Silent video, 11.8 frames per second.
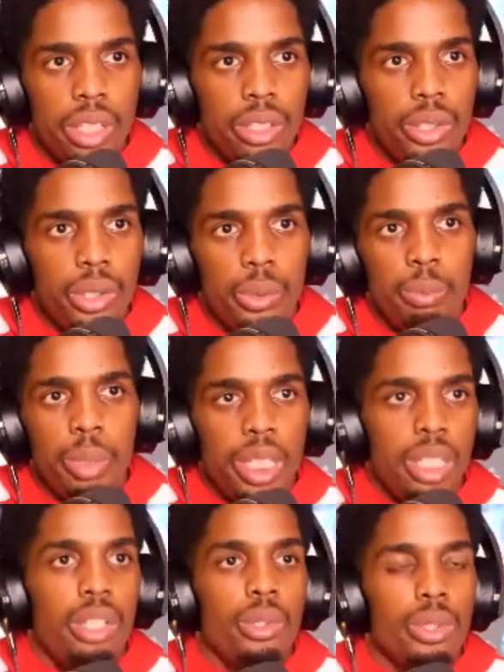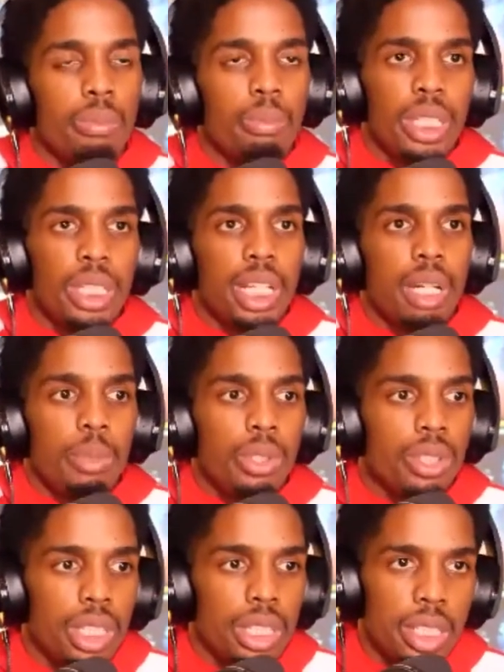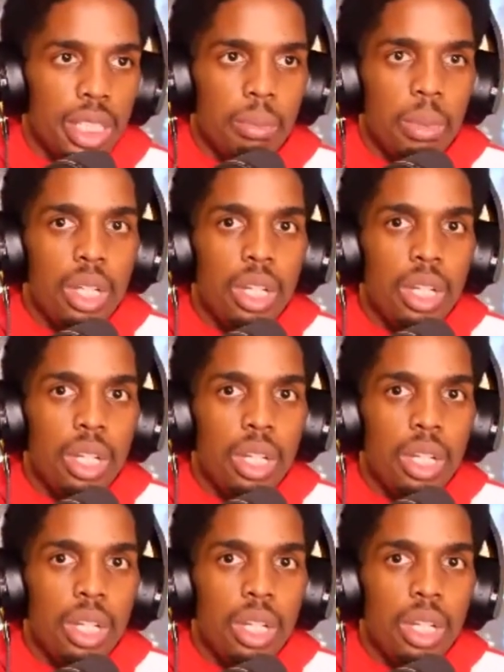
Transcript: You know, big Euro, big time EuroLeague team.